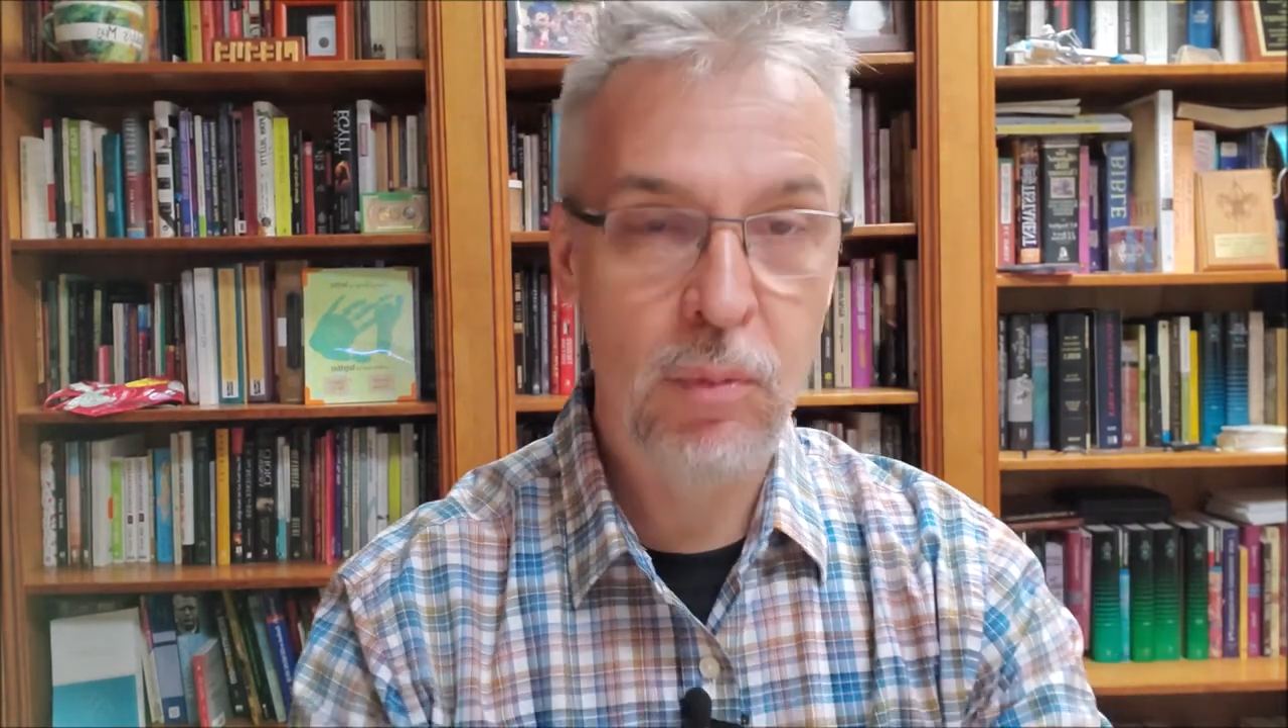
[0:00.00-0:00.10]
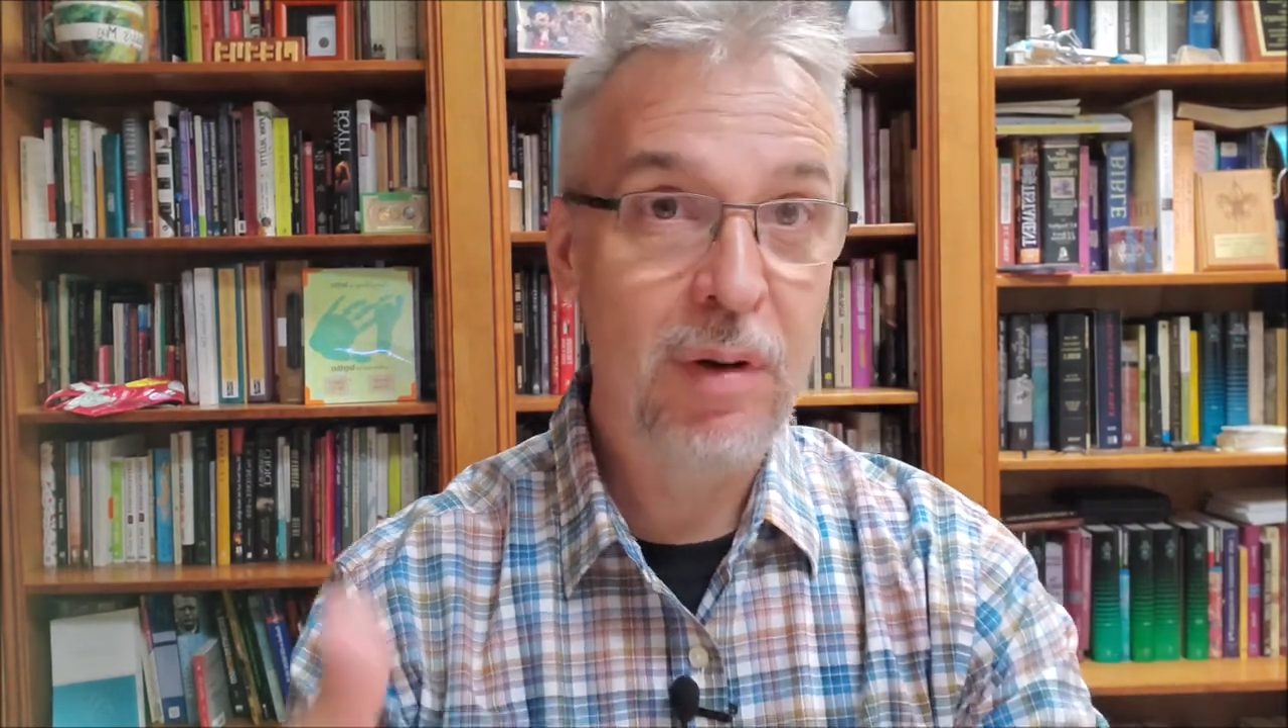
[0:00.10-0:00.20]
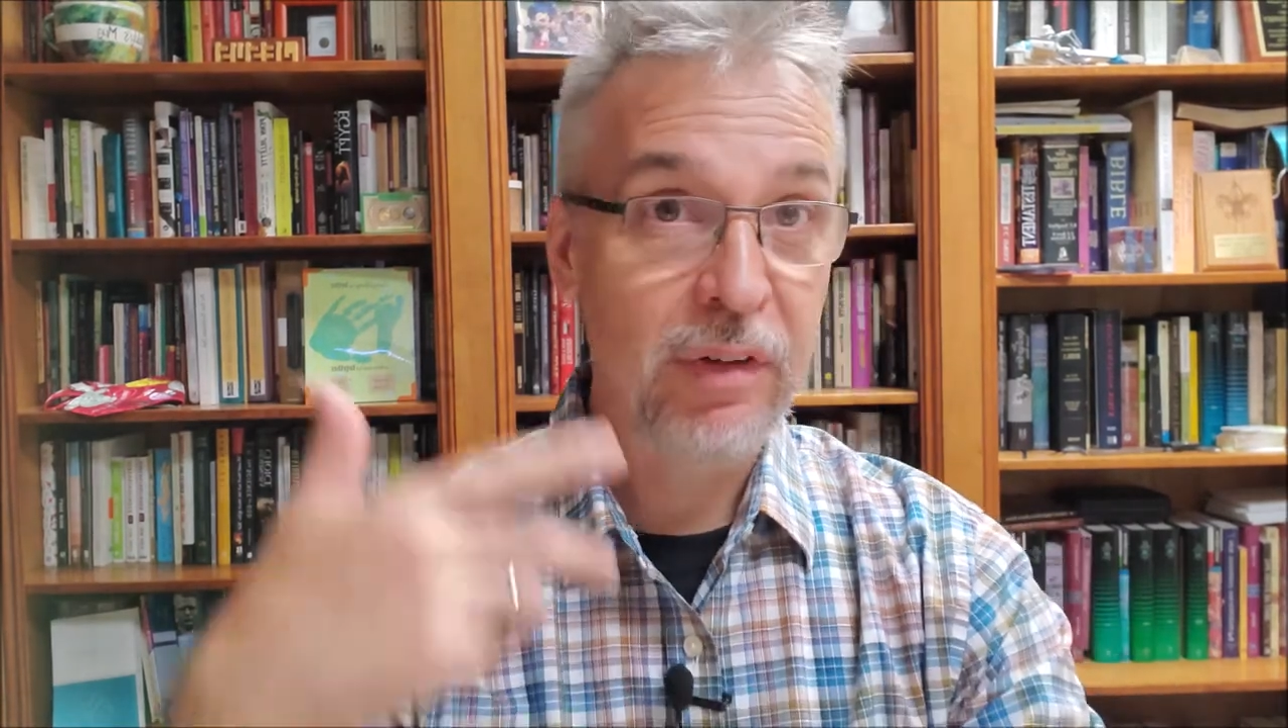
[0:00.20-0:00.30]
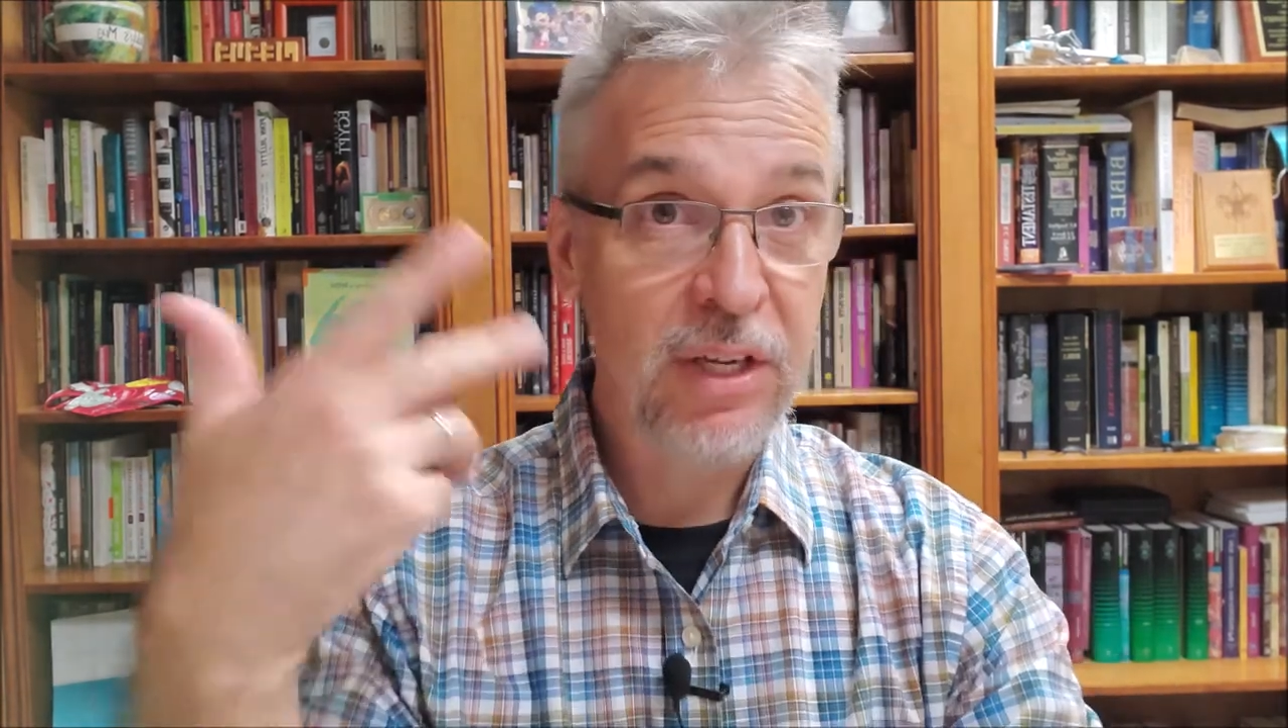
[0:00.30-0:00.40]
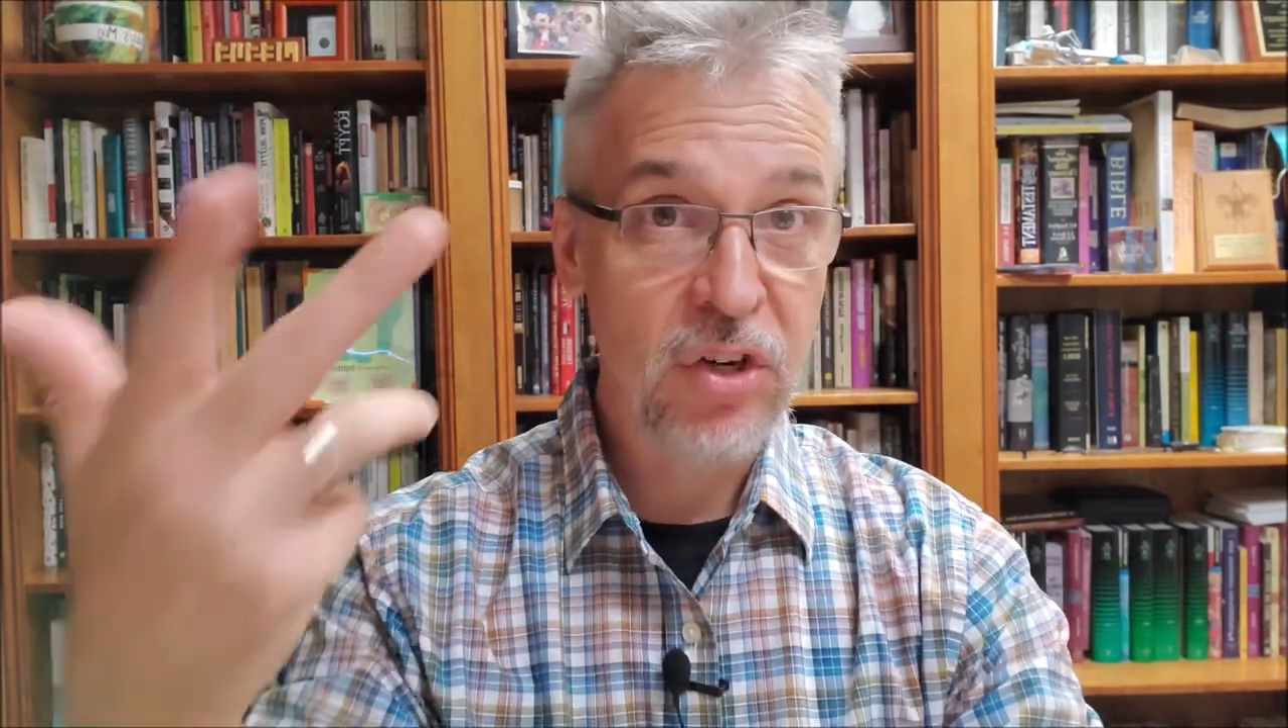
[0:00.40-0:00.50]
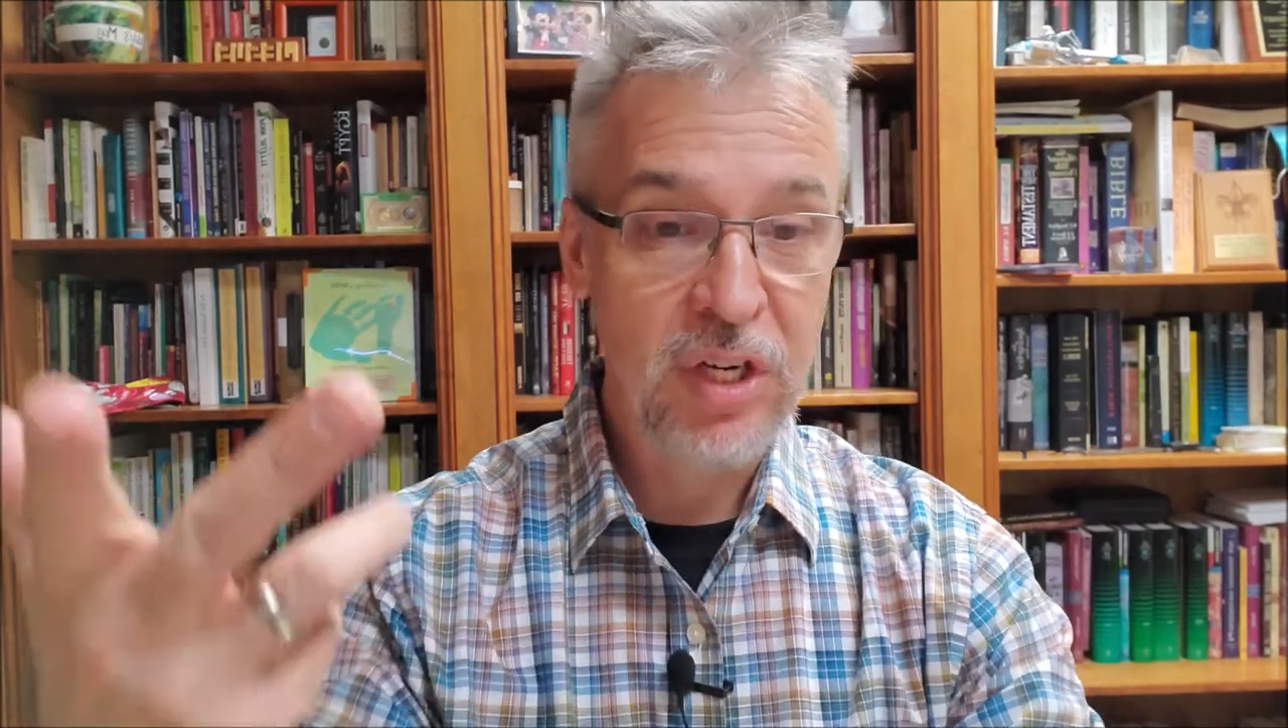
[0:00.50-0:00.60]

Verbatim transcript: Revelation